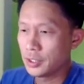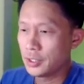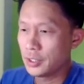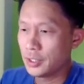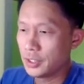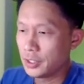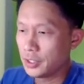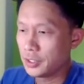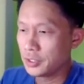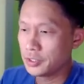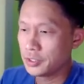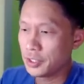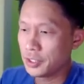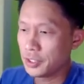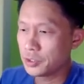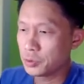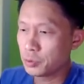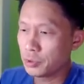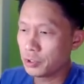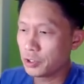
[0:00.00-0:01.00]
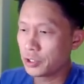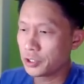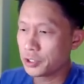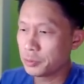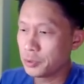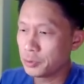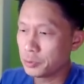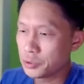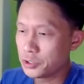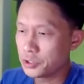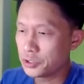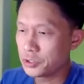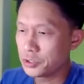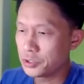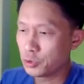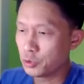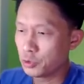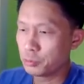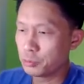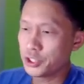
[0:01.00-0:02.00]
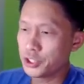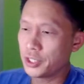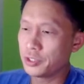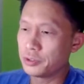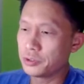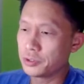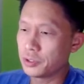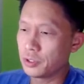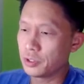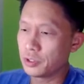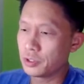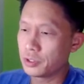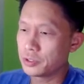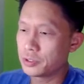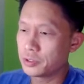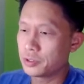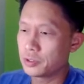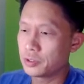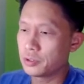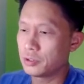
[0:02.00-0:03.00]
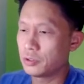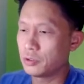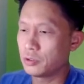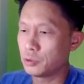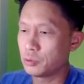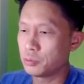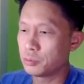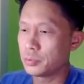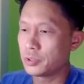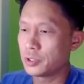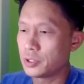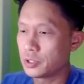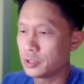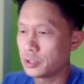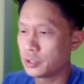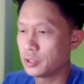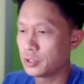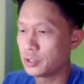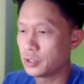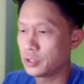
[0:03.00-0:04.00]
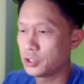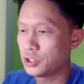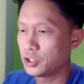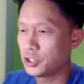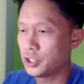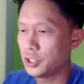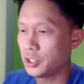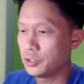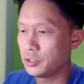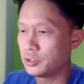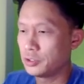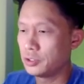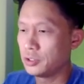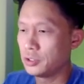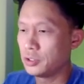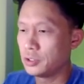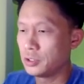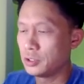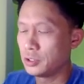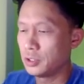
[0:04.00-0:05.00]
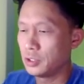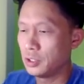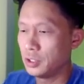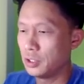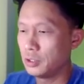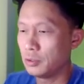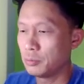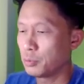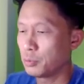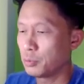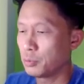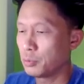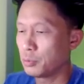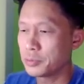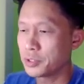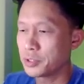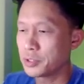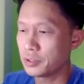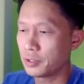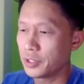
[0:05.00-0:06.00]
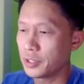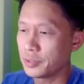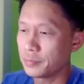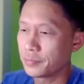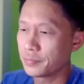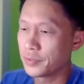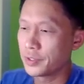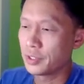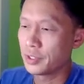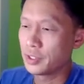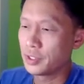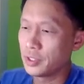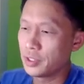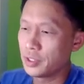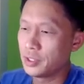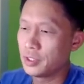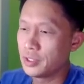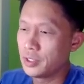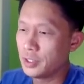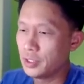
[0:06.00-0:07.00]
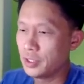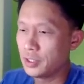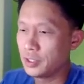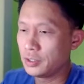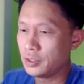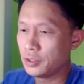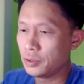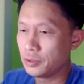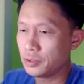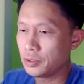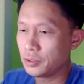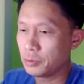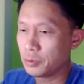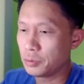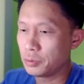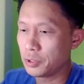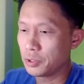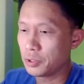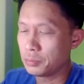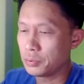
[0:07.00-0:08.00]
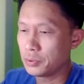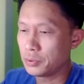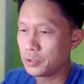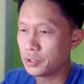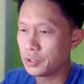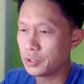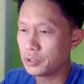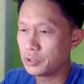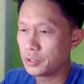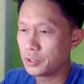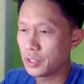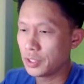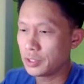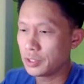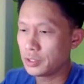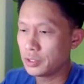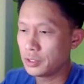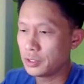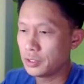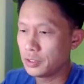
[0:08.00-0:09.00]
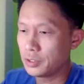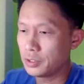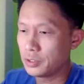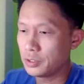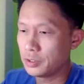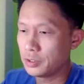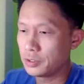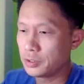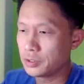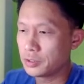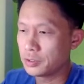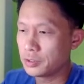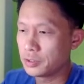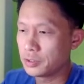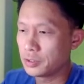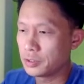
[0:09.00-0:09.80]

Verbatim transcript: and it takes one argument, which is the group channels args, group channel params, sorry. And the only thing we want to put into that is